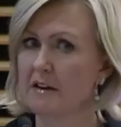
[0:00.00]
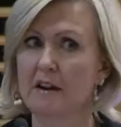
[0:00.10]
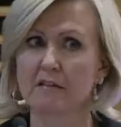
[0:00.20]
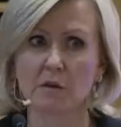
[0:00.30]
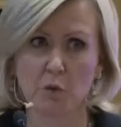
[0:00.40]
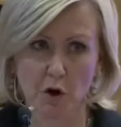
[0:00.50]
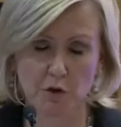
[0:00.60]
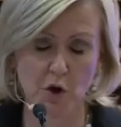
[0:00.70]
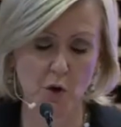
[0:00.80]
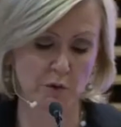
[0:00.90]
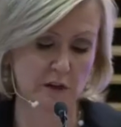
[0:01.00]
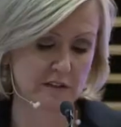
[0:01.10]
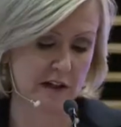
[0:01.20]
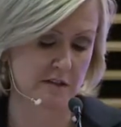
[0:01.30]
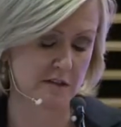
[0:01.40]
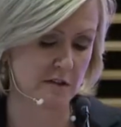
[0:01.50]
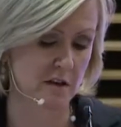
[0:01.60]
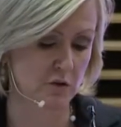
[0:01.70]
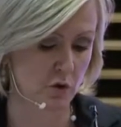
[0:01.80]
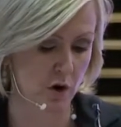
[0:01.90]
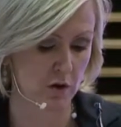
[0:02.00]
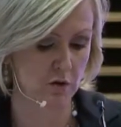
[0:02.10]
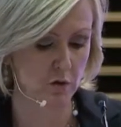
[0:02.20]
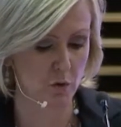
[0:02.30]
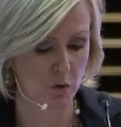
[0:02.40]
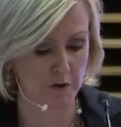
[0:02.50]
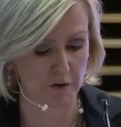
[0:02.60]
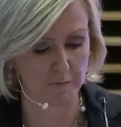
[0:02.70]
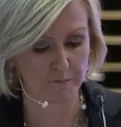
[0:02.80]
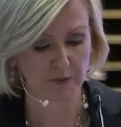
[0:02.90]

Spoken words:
And I think we all know that that's a tall order.